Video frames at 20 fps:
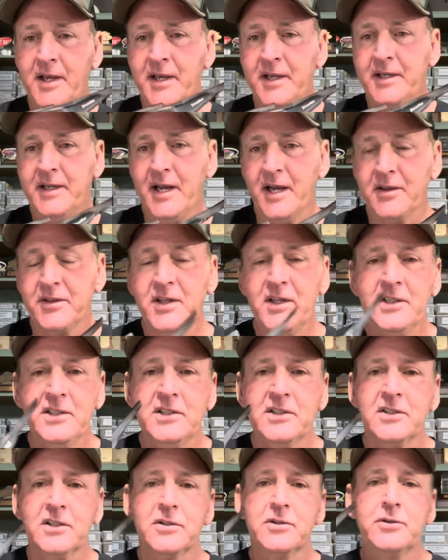Now this
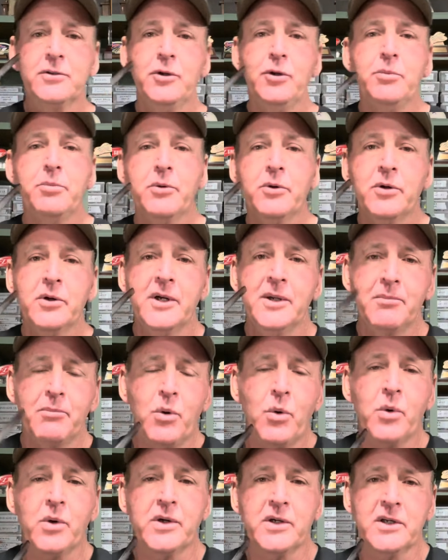is a super
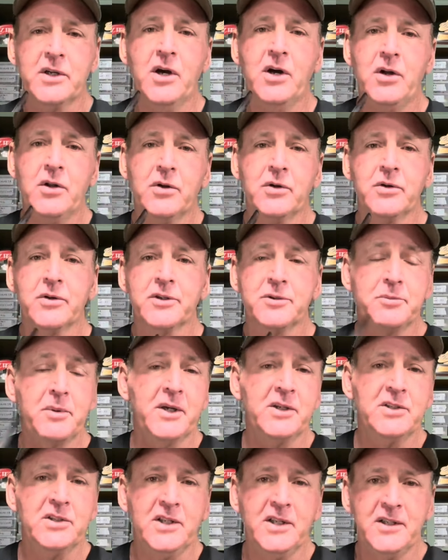important color,
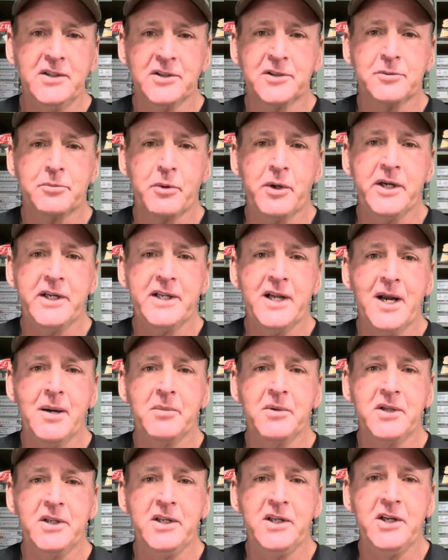especially in the
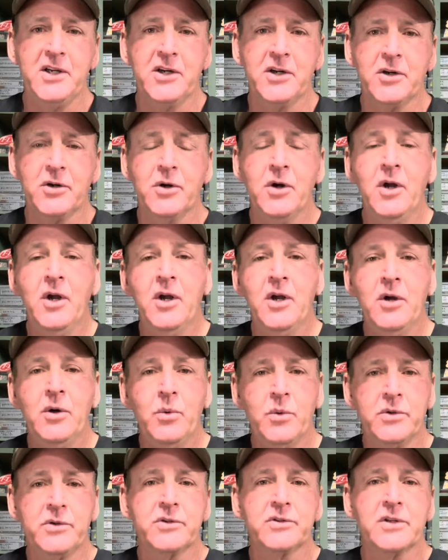springtime of the year
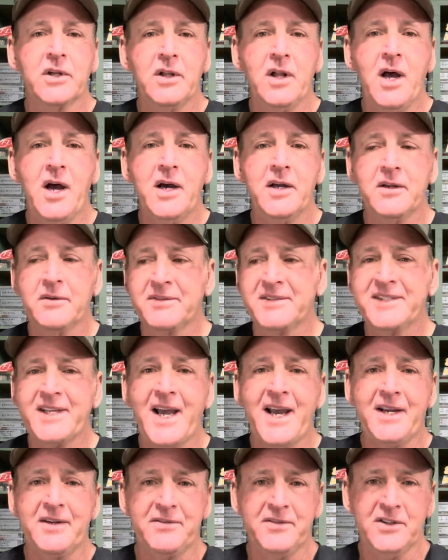when there's a lot of
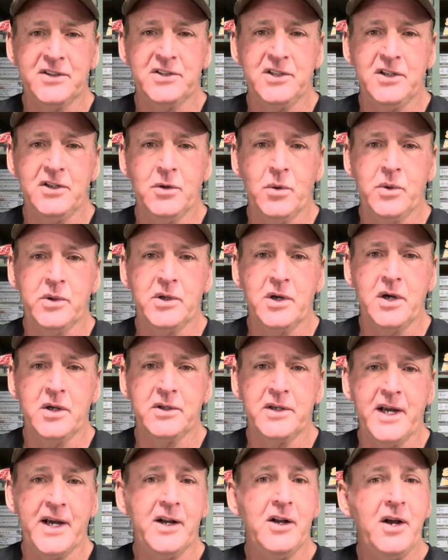sight fishing going on.
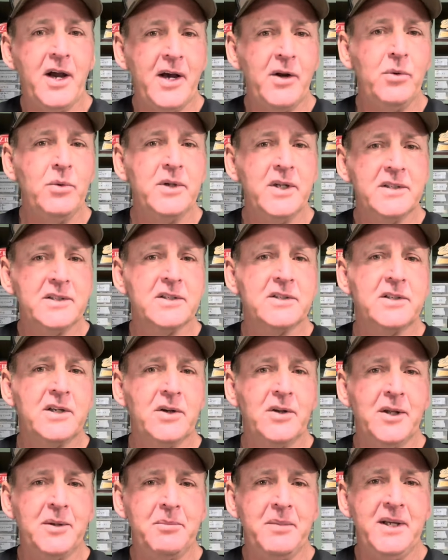Now I don't
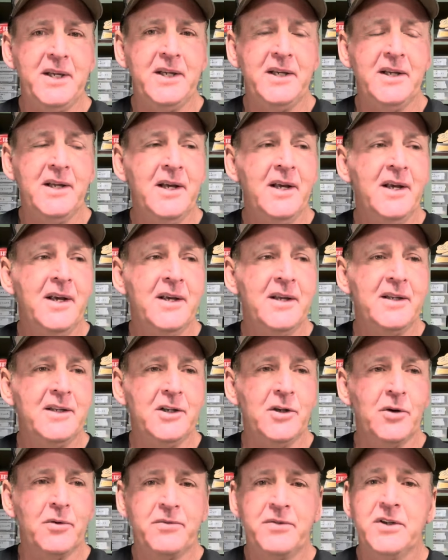necessarily mean, you
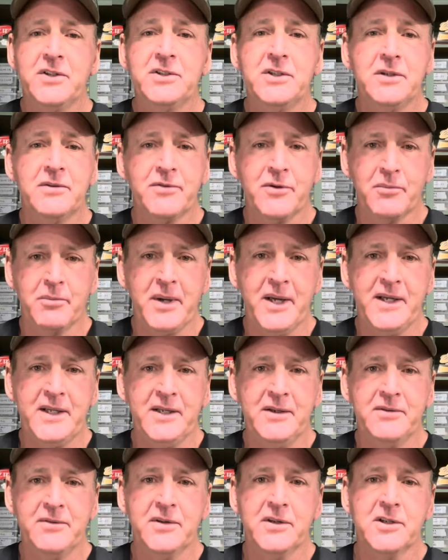know, fishing for
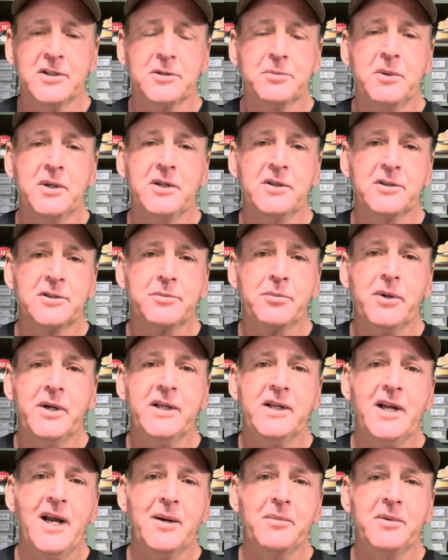bedding fish, but in the
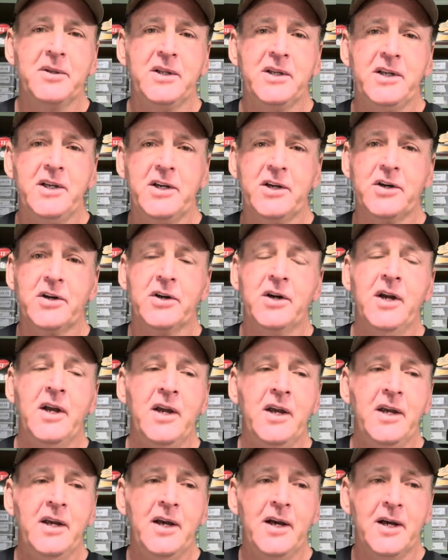springtime of the year,
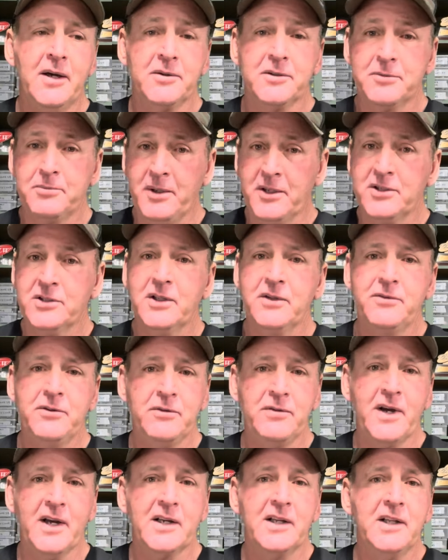especially if
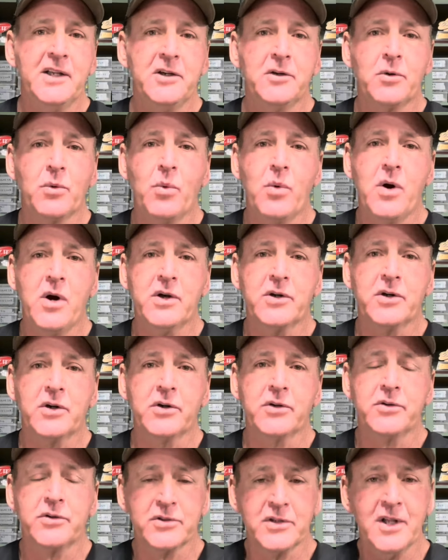you've got cleaner
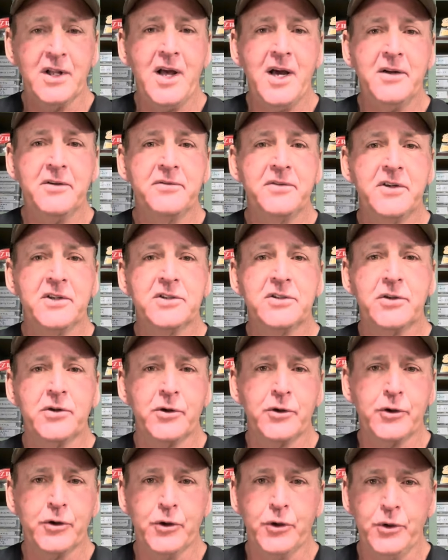water, there's a lot of fish that
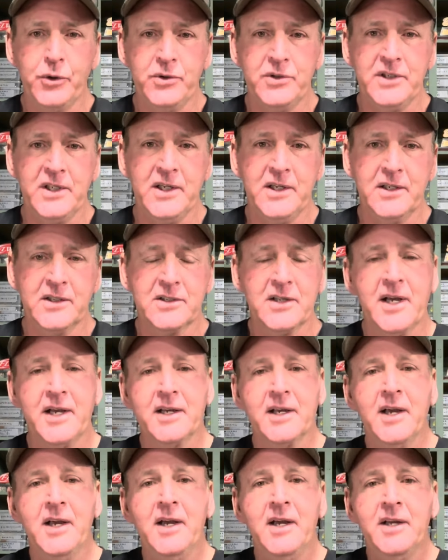are cruising. It's like
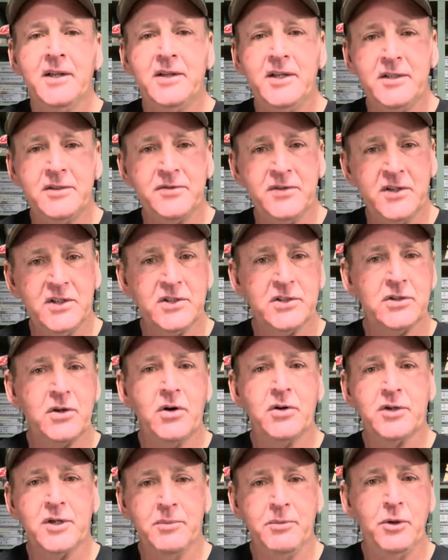these fish
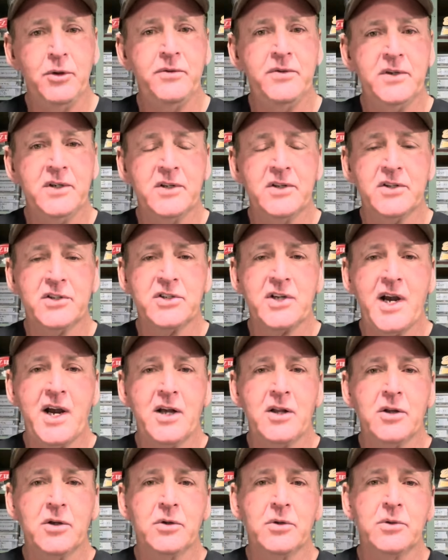start to move into the
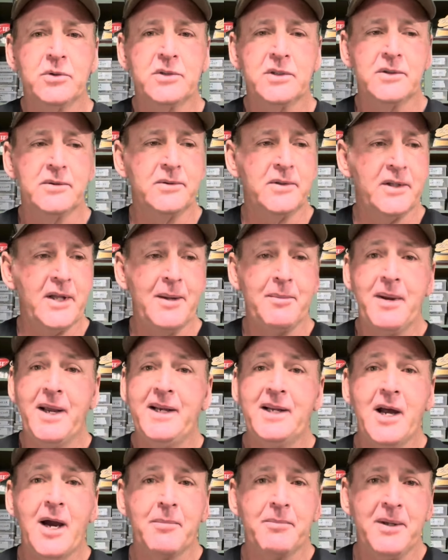shallows and they
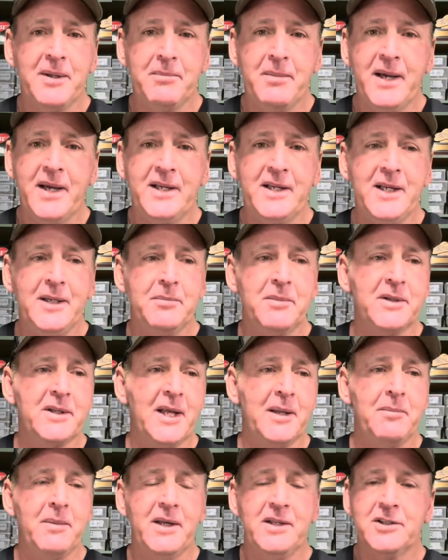may not be bedding, but
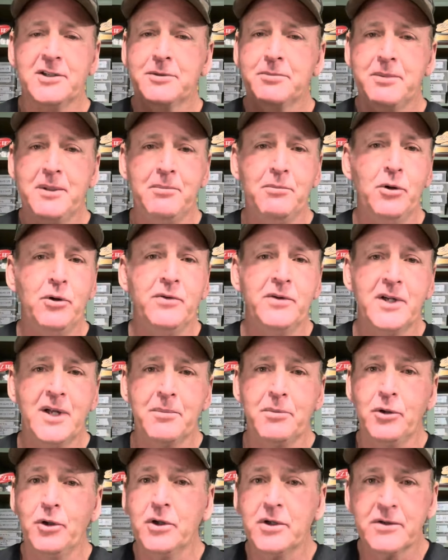they may just be moving
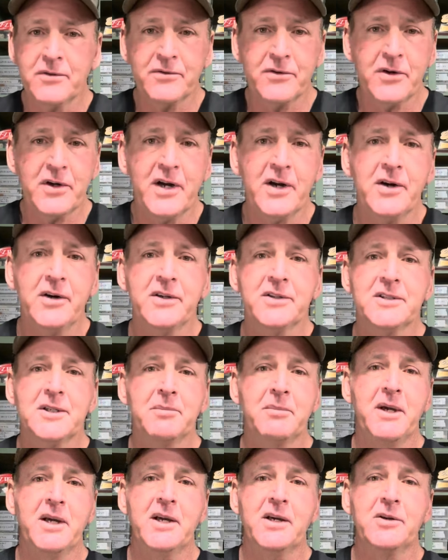up looking for areas to
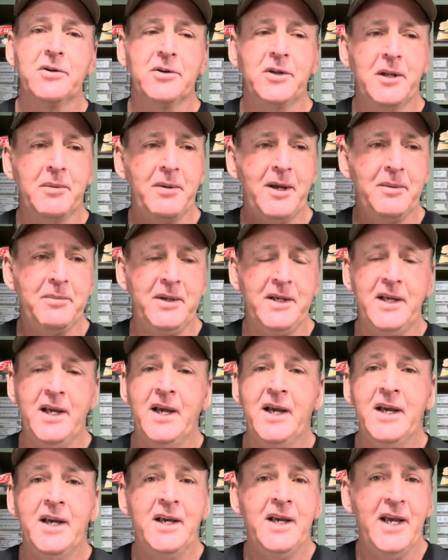bed, or they may be
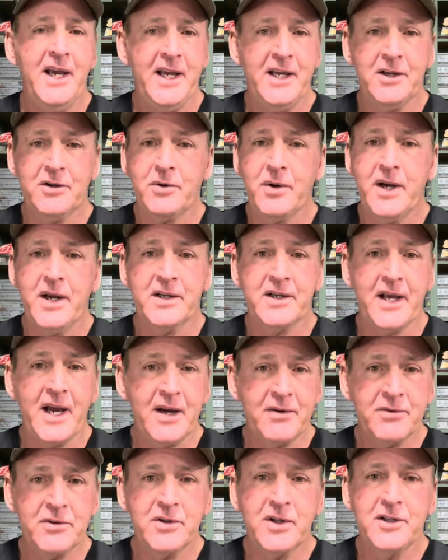hanging around
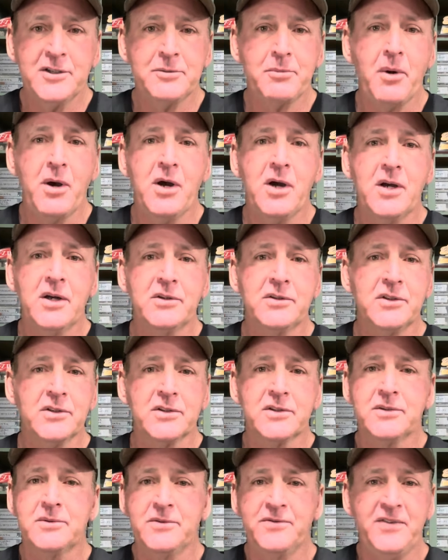after they spawn,
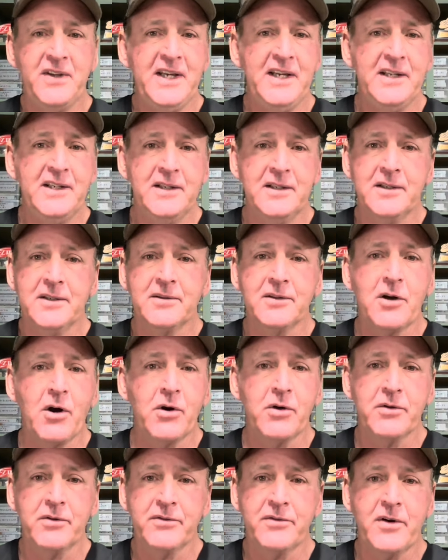just feeding and
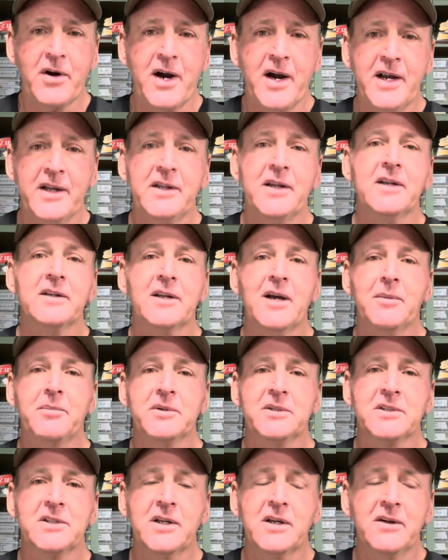garden fry and that type
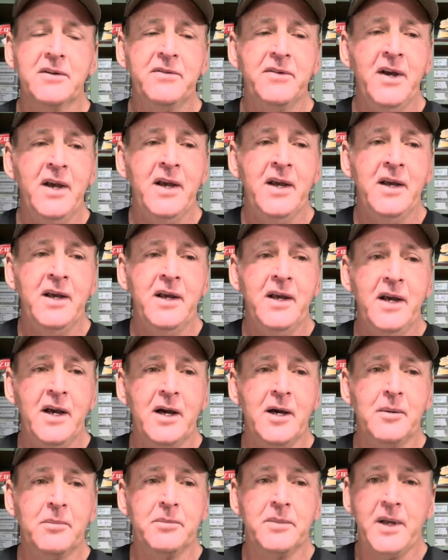of stuff.
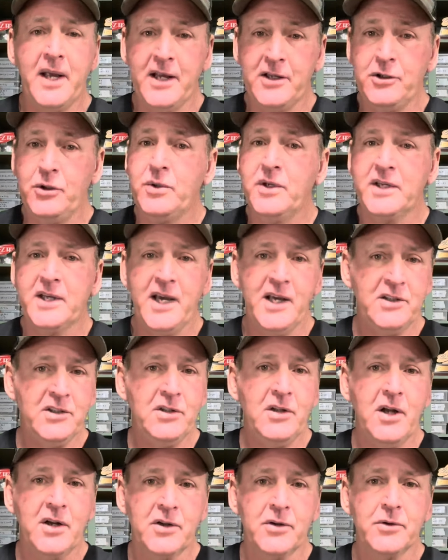And you can catch a
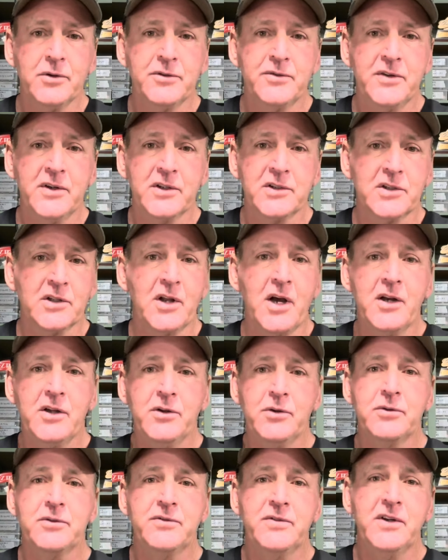lot of those fish. A lot of
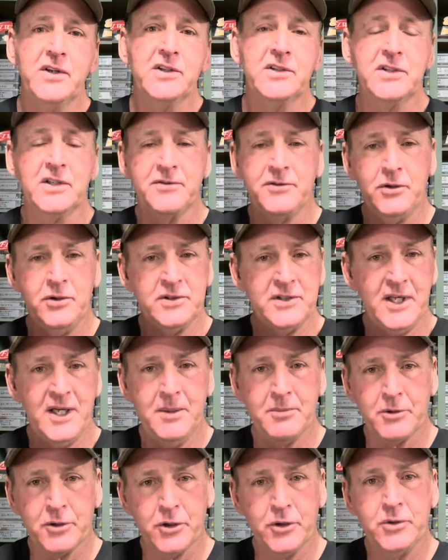those fish, if you see
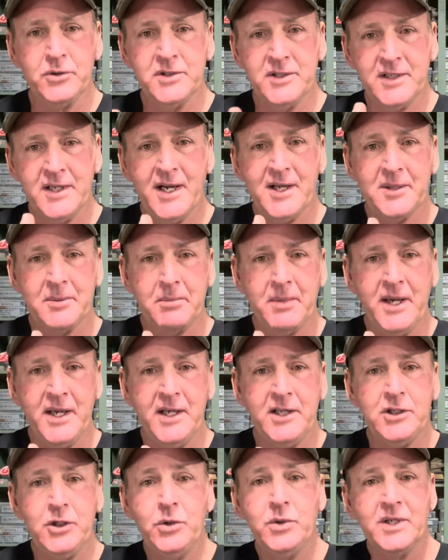them cruising down the
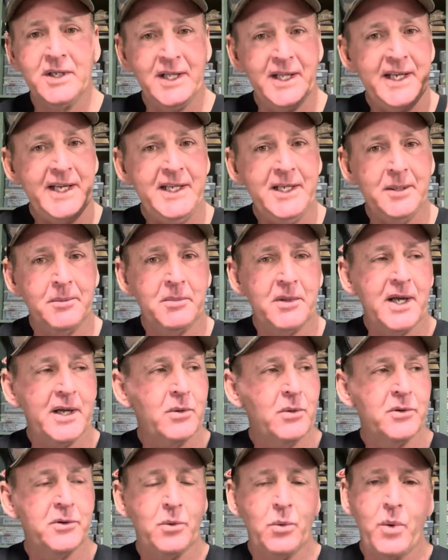bank, you can lead them
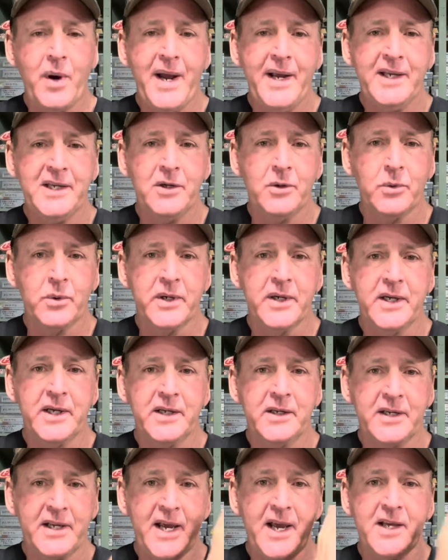like with a wacky rig
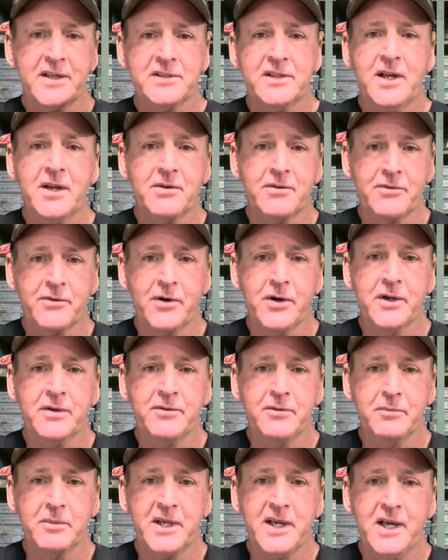and cast out in front of
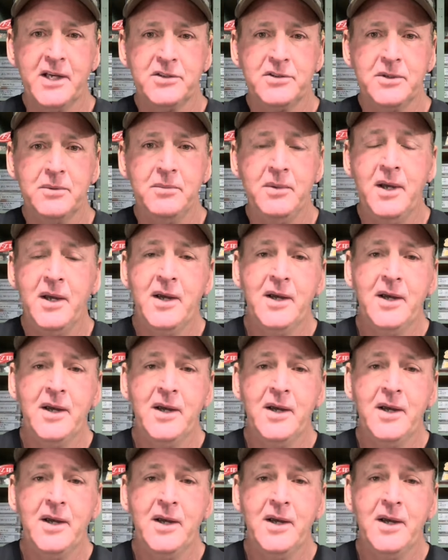them and catch them.